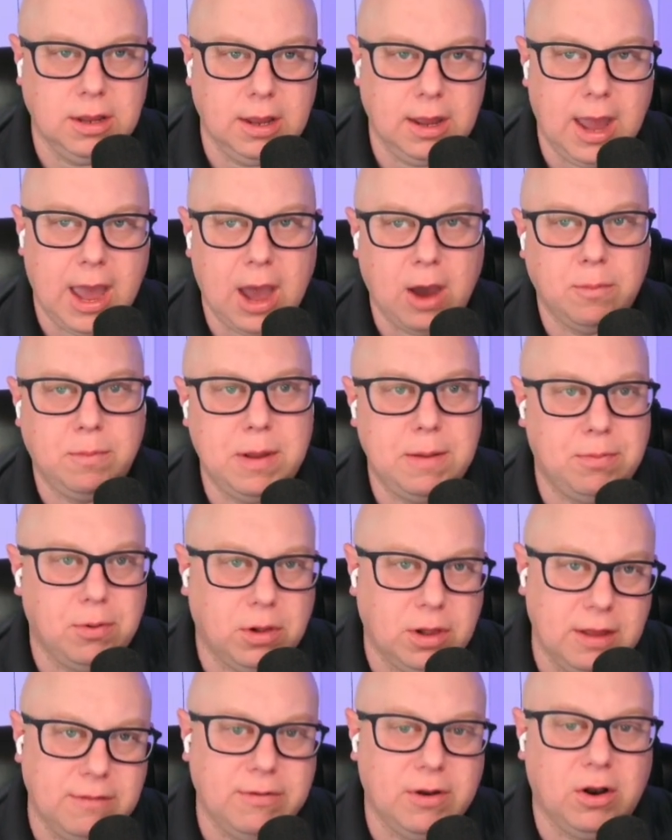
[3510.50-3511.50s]
how people
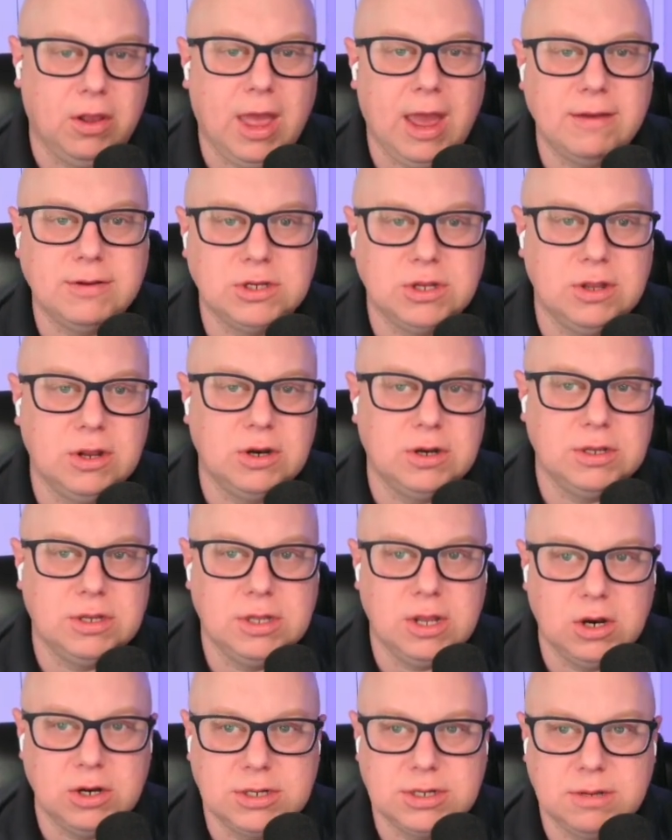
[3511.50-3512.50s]
live their life. So
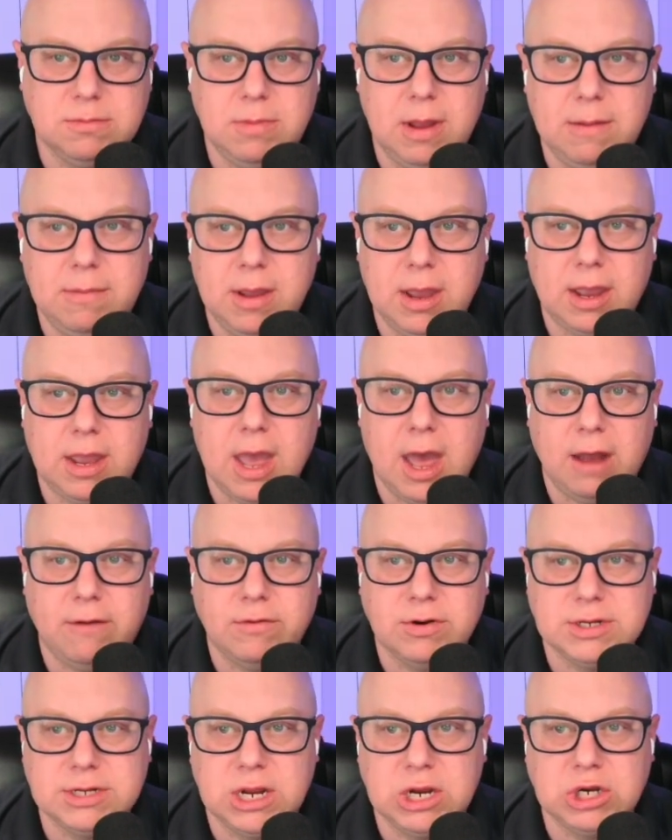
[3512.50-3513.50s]
there's maybe a
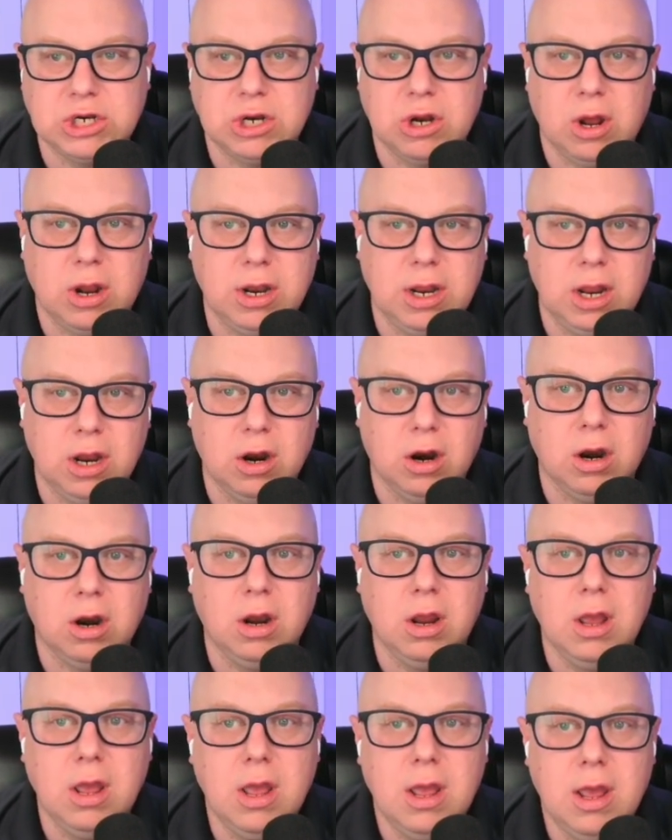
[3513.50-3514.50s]
conversation on here.
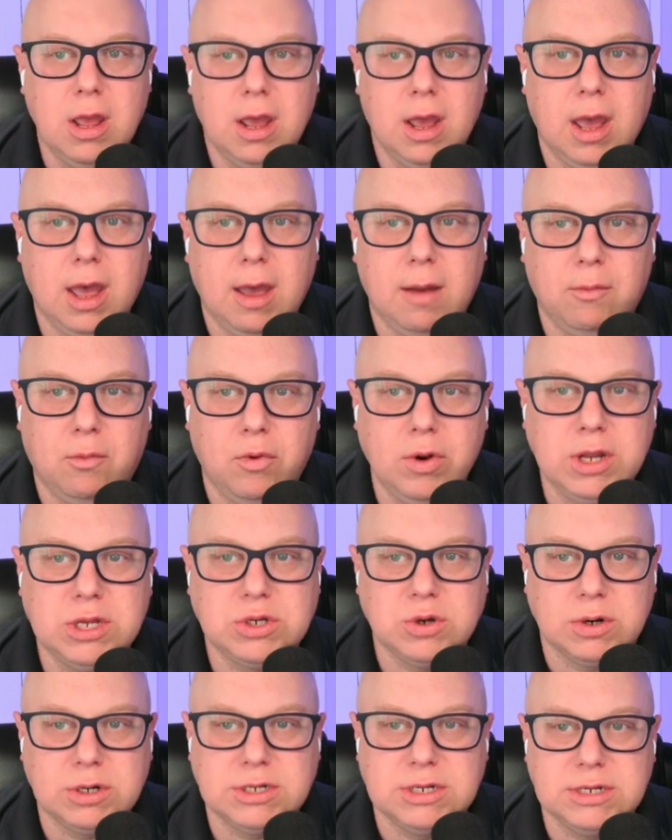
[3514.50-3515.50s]

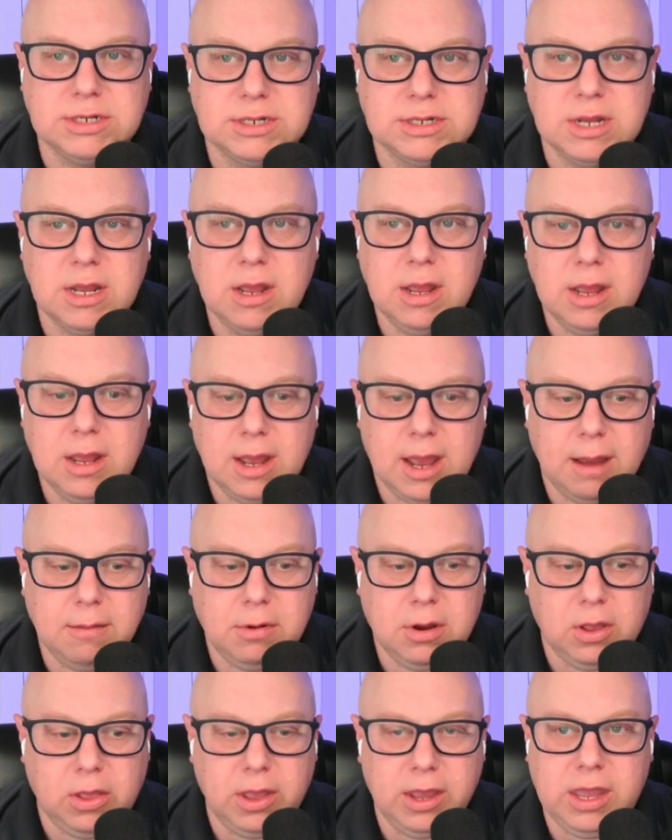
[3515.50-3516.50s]
Resources. I'm
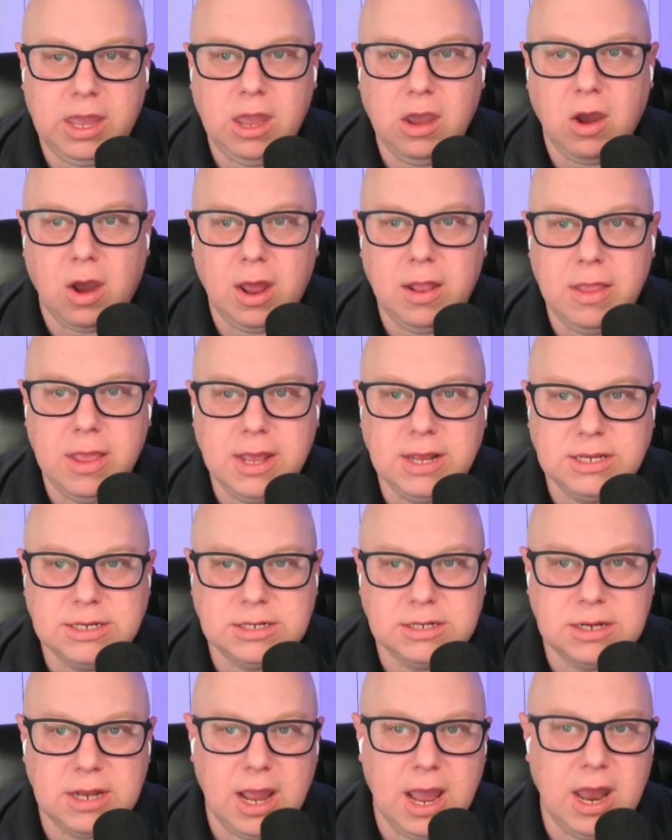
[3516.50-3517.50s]
clicking on
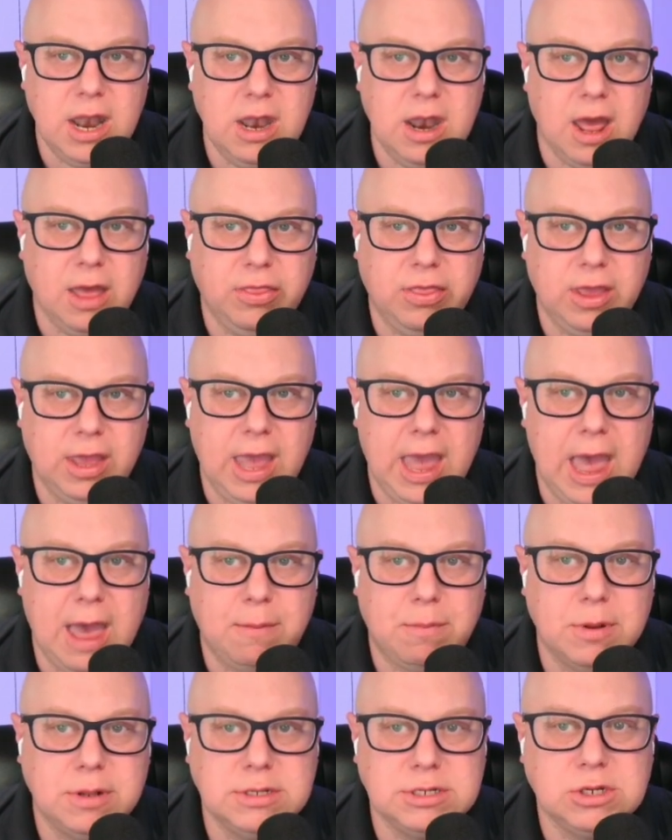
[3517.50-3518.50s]
this and nothing
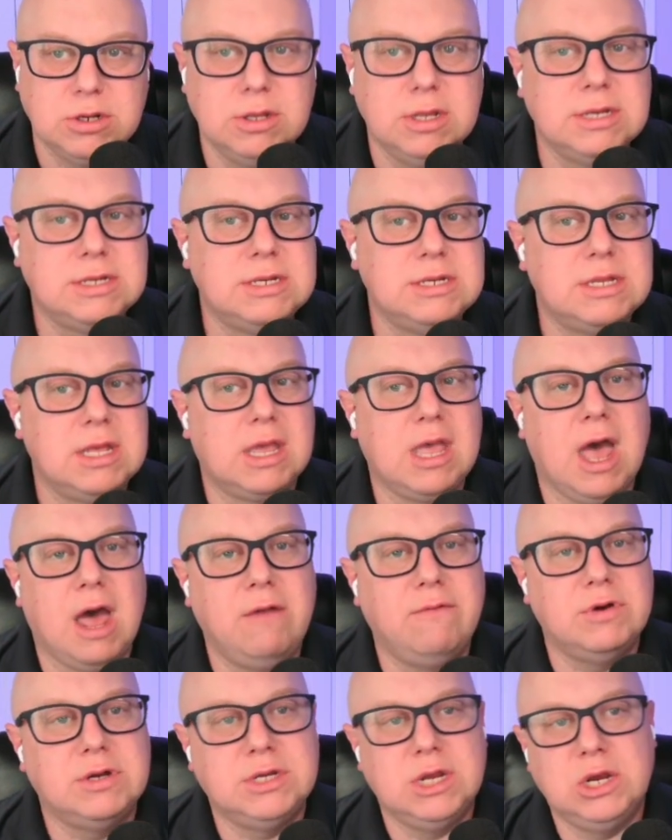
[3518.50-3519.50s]
happens. So this is the
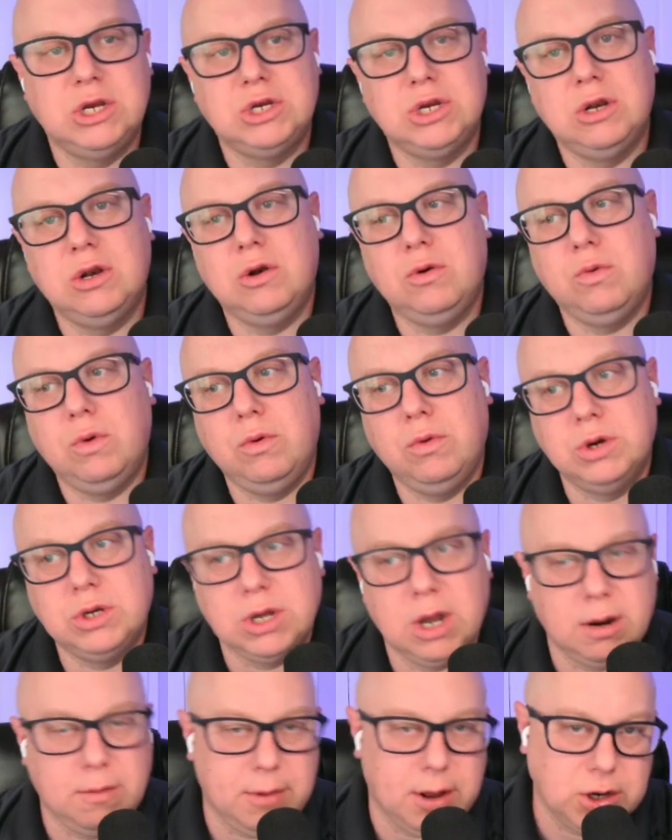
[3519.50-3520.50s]
conversation when we're
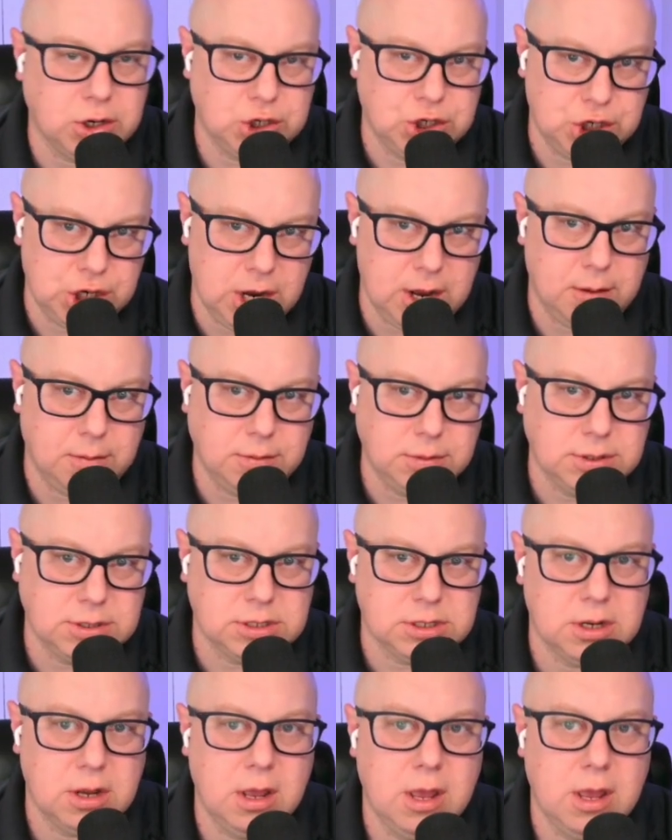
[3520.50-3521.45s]
talking about gyms.